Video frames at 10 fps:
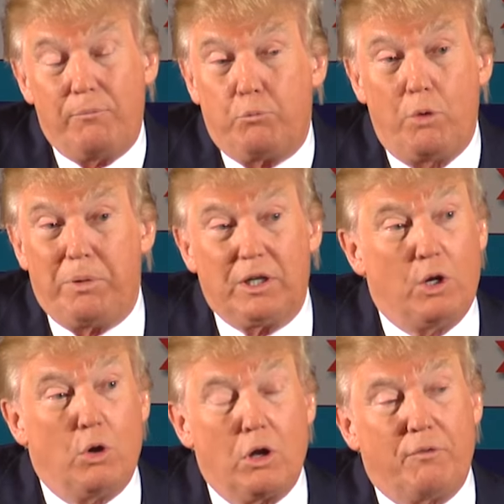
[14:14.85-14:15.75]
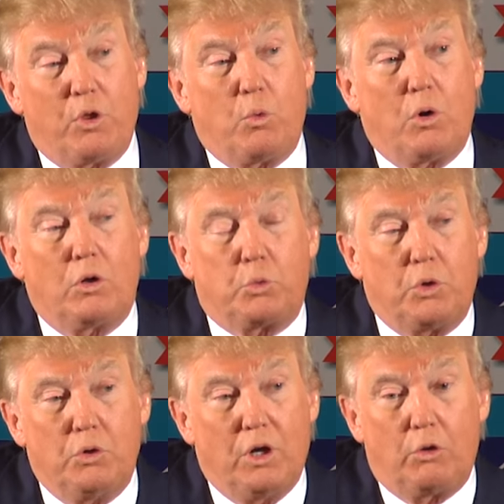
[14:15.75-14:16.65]
we're building all over the world. We're
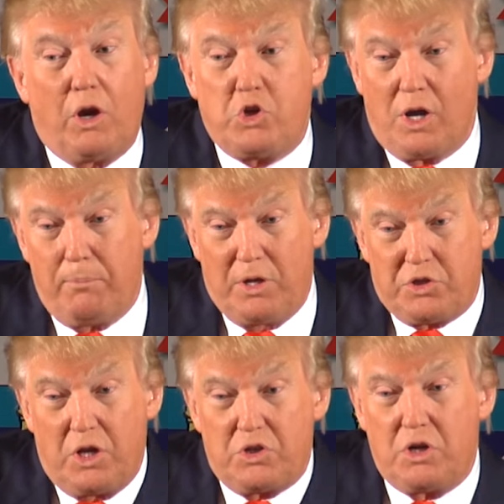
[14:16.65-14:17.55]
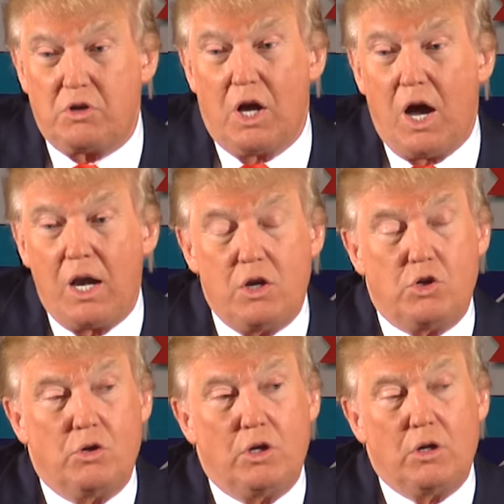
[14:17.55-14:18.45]
doing a great job. My son's here, Don
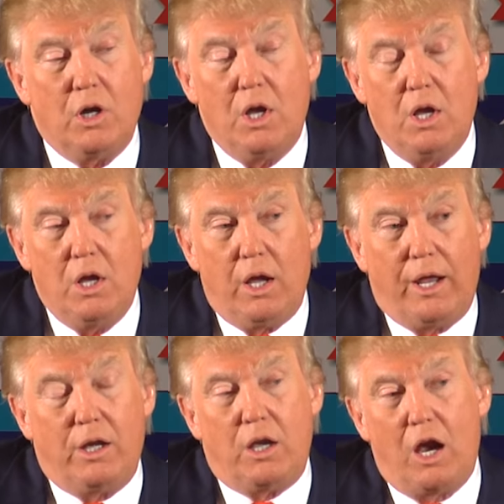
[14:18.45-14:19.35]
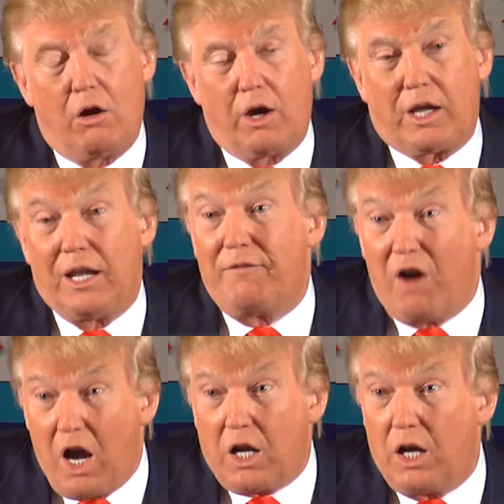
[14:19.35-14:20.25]
Jr and Eric and
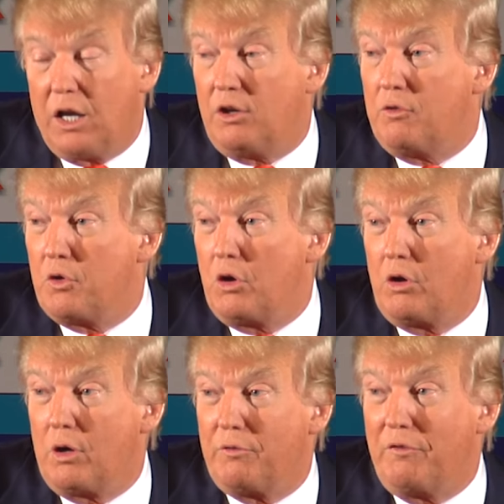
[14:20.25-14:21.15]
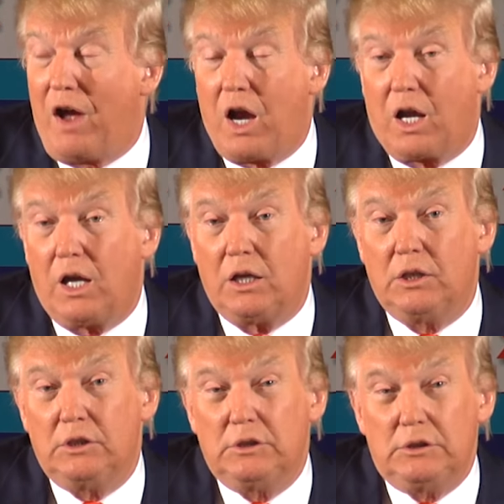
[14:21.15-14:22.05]
Ivanka. You've all heard of Ivanka.
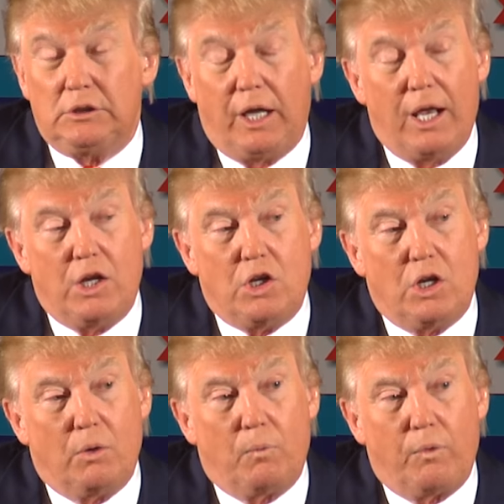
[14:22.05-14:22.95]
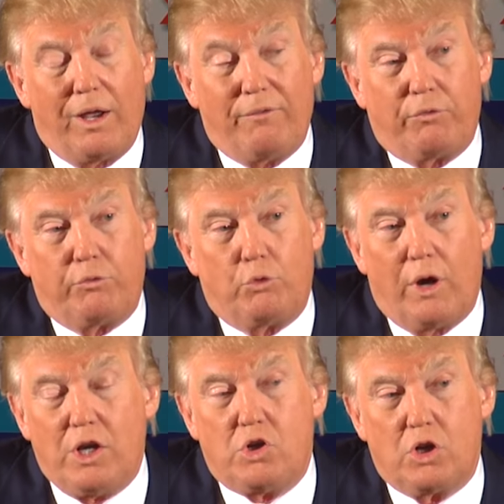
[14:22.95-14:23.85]
And uh, I have
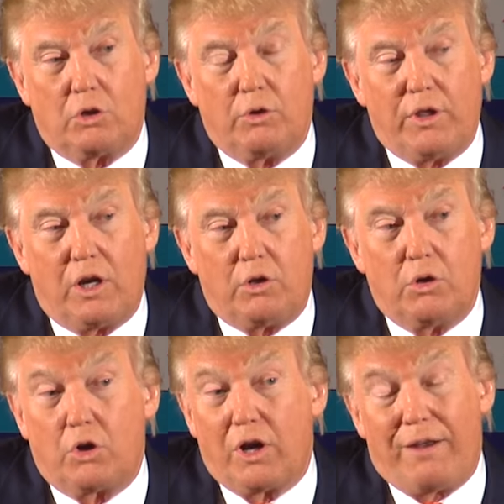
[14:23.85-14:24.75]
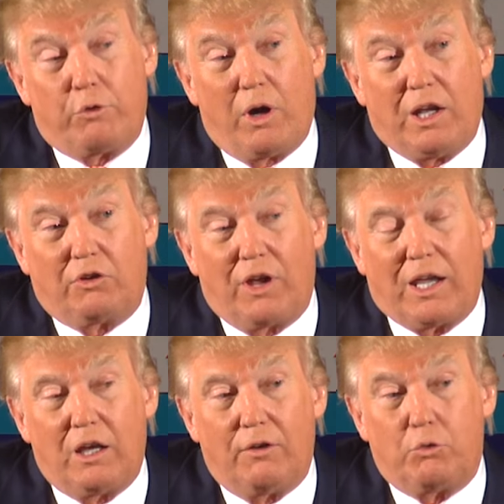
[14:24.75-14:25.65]
great children that are doing good. I have great
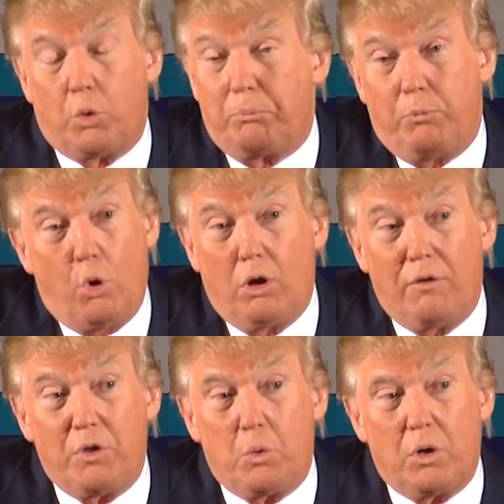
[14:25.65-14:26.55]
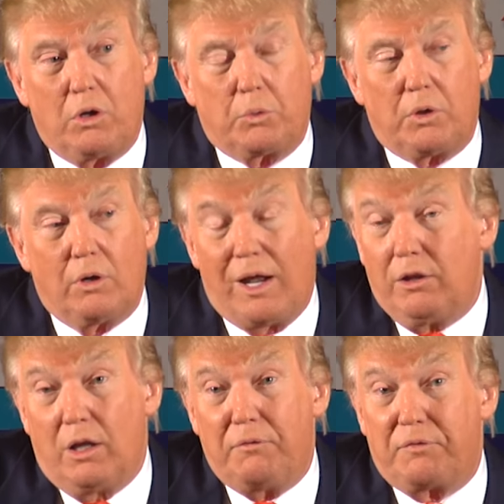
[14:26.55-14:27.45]
executives. We're all over the world. We're doing. I
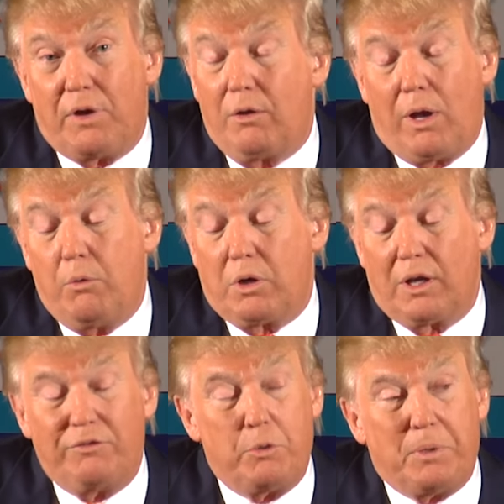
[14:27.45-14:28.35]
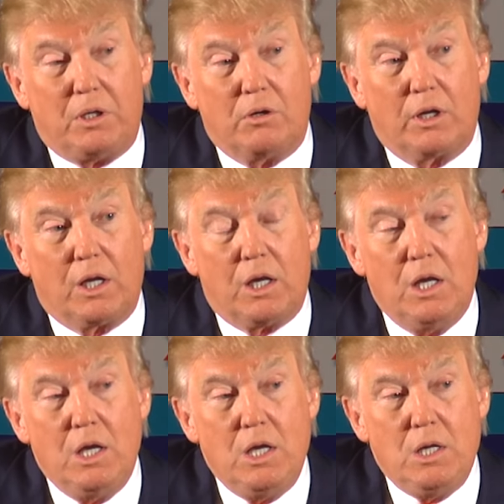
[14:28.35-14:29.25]
love. I, I would love to be doing it,
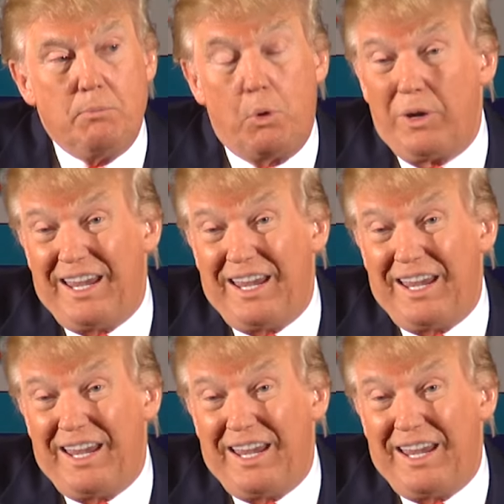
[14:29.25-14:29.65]
but we